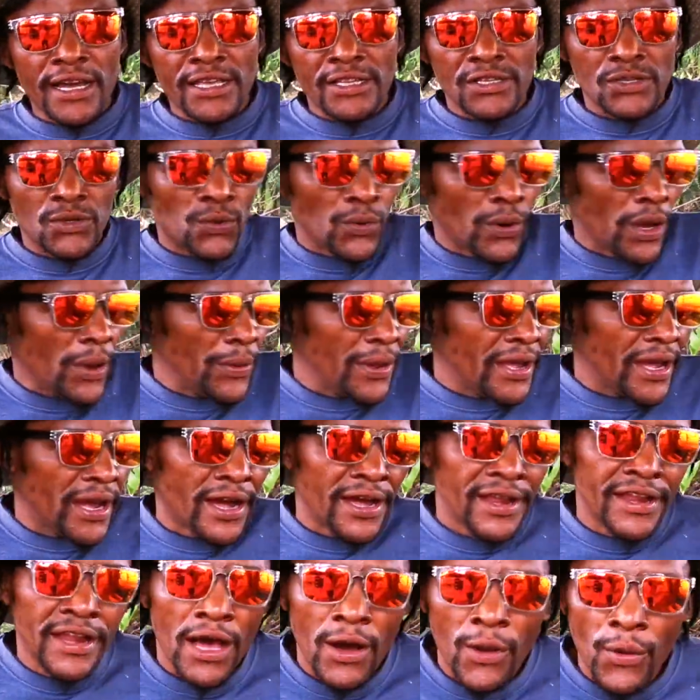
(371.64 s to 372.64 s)
guys,
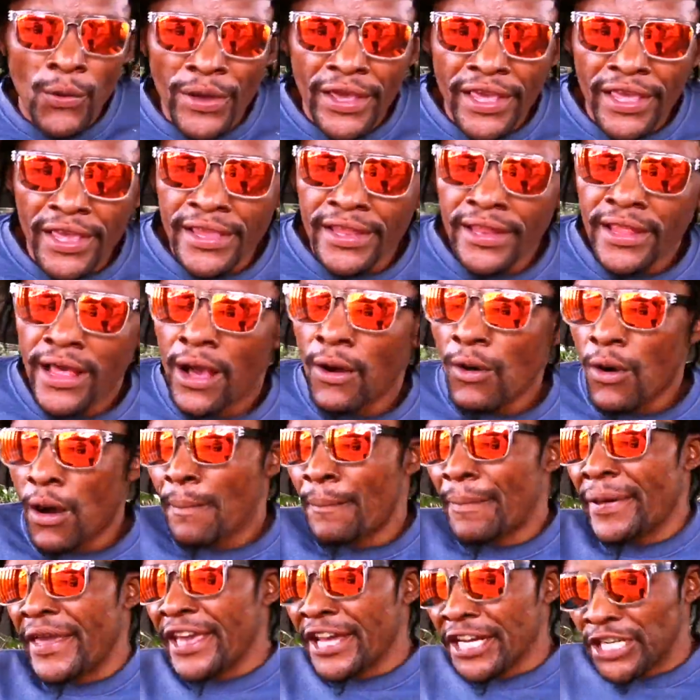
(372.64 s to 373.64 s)
where we are now, we're in
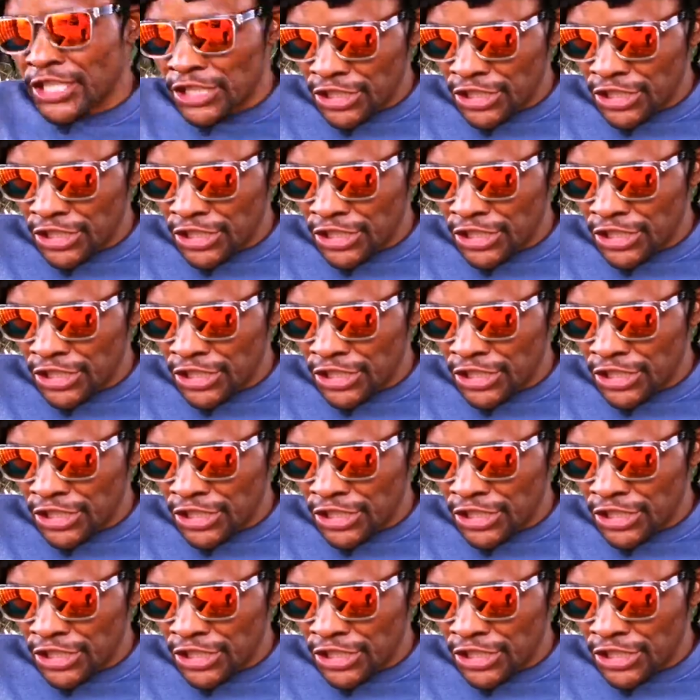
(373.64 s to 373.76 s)
our